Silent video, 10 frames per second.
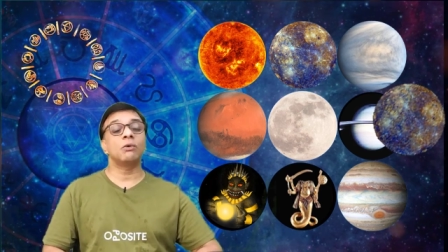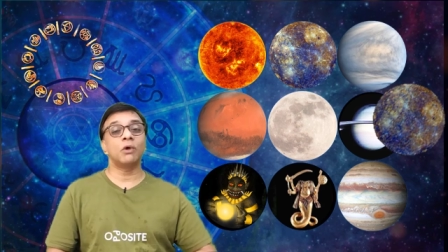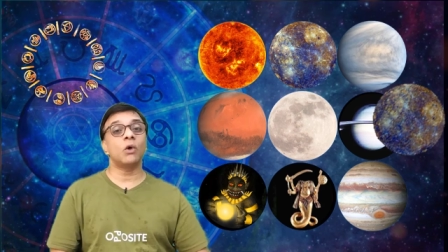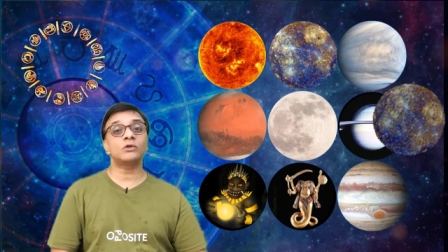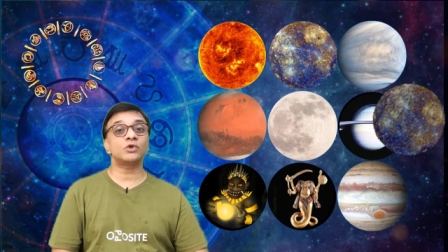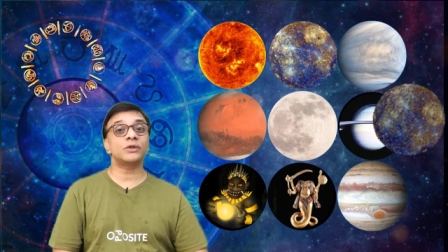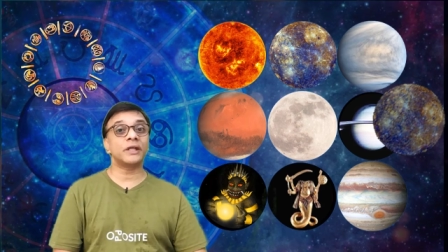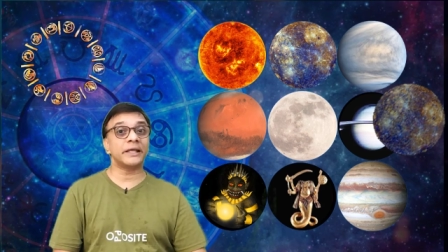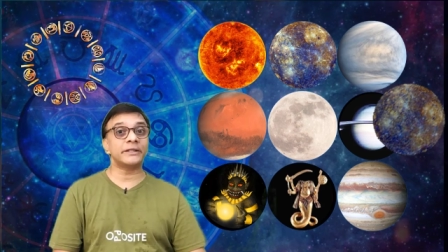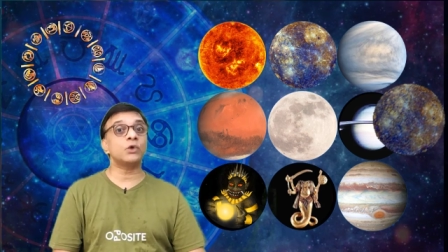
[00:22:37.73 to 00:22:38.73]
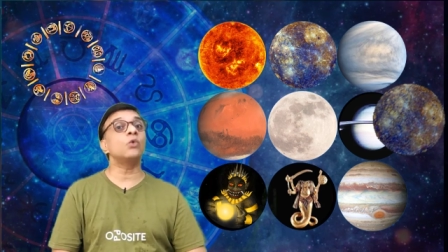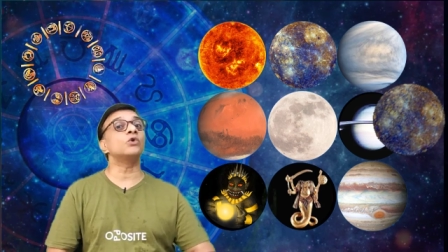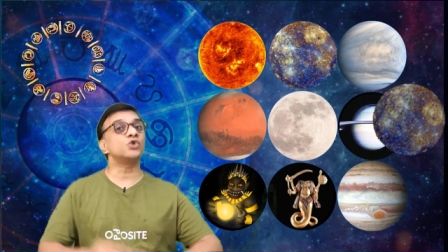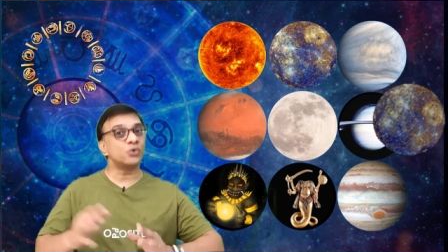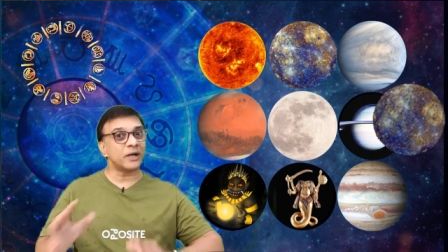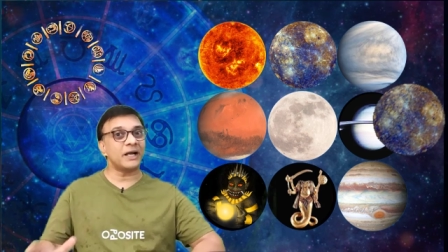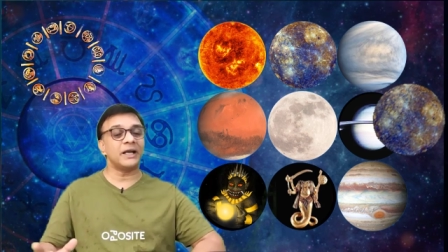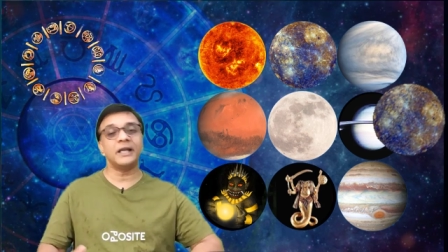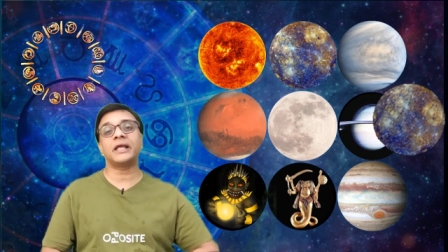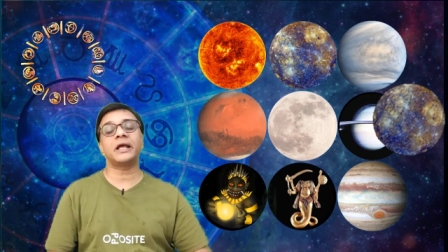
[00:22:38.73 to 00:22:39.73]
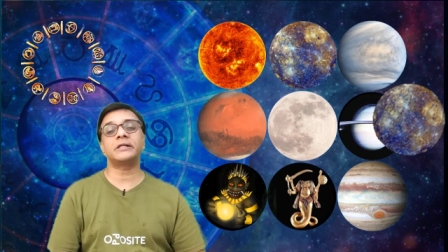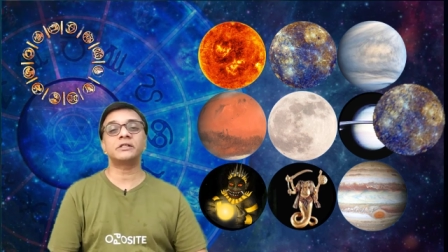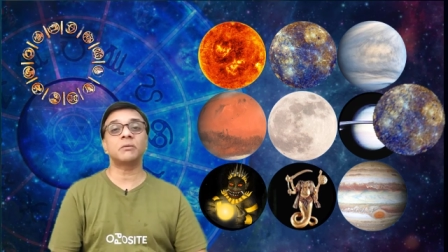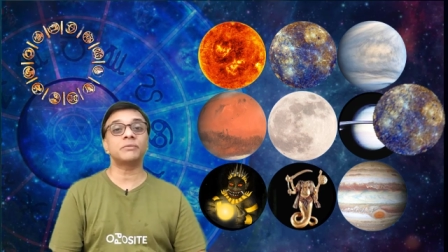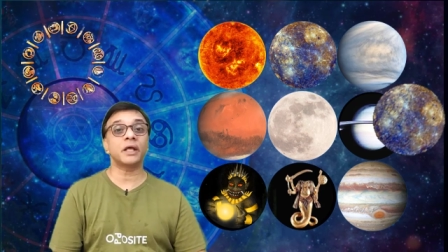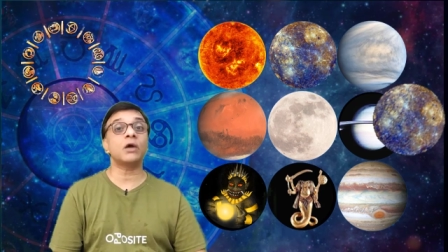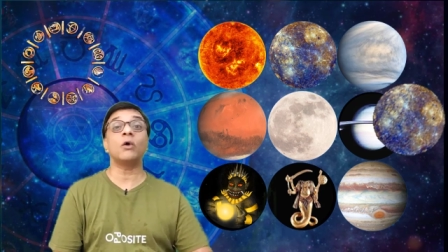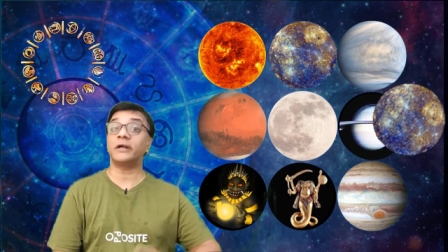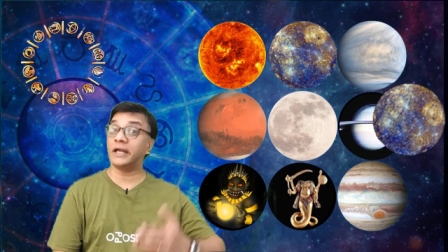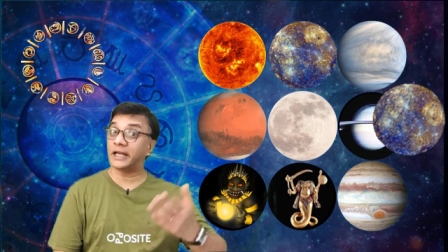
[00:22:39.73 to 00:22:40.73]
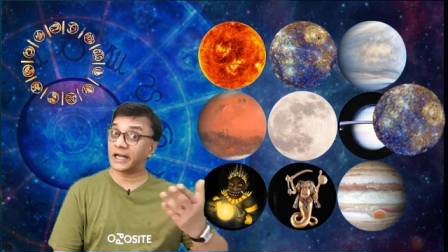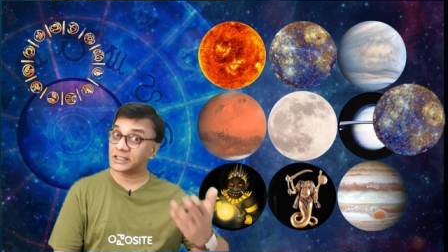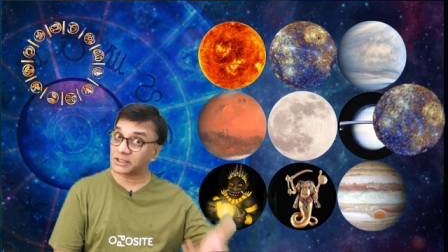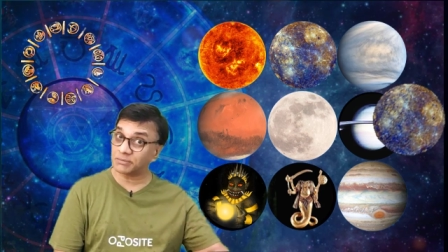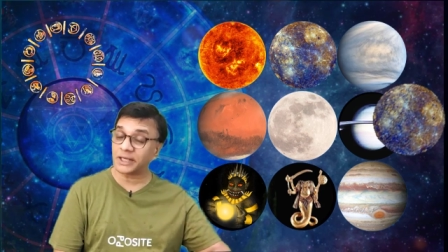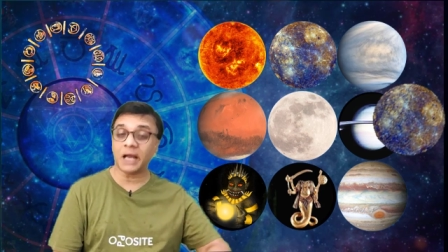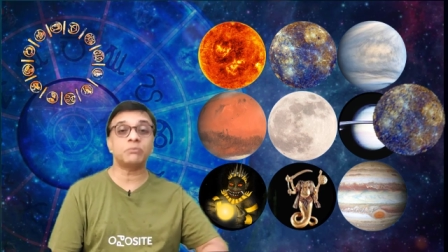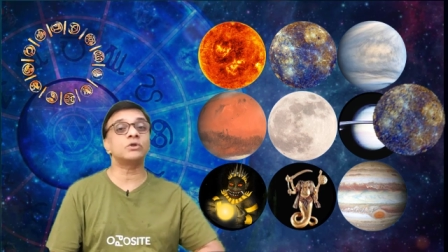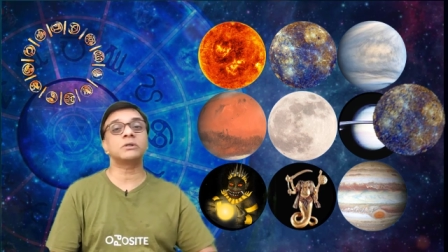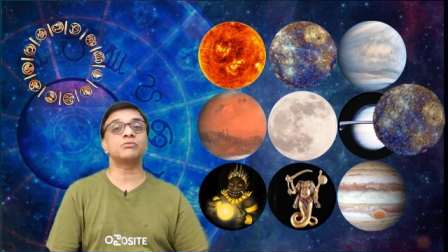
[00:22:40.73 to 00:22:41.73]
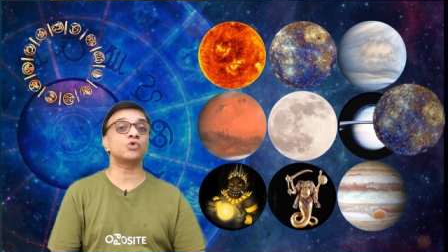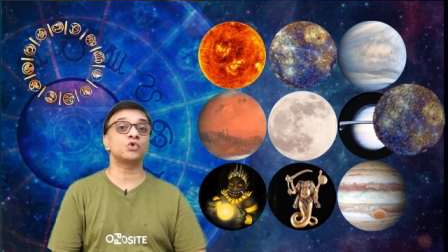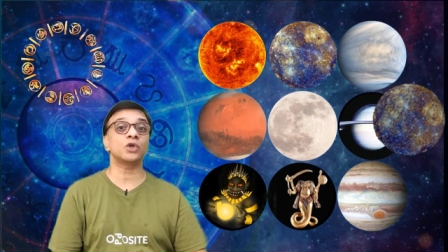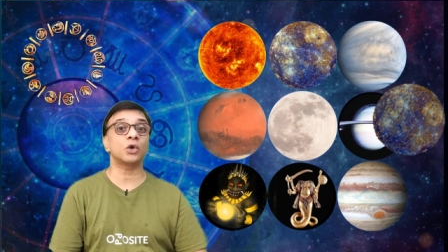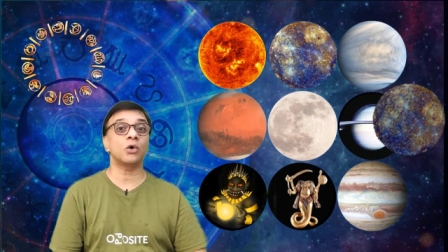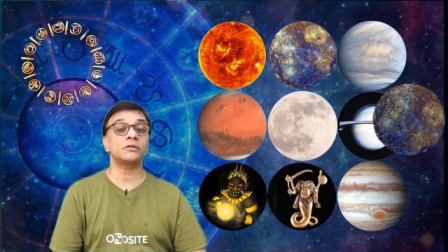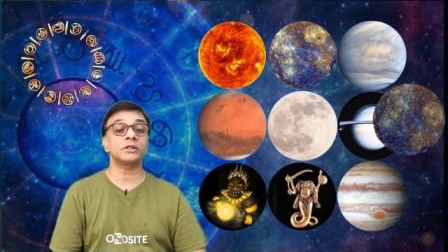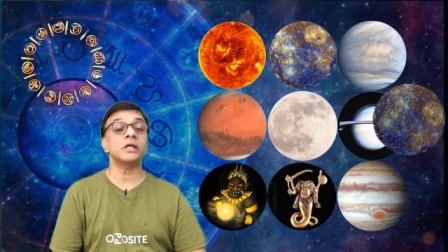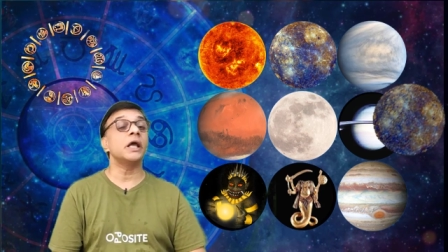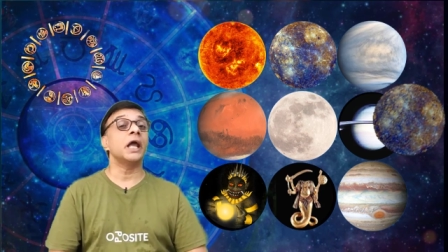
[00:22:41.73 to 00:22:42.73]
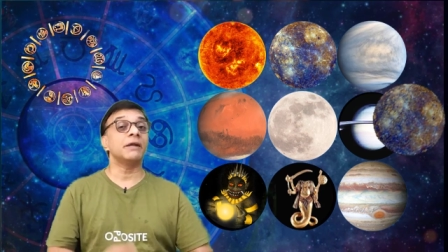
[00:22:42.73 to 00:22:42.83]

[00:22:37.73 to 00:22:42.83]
you will also think through should I dedicate something or dedicate some time to some social causes.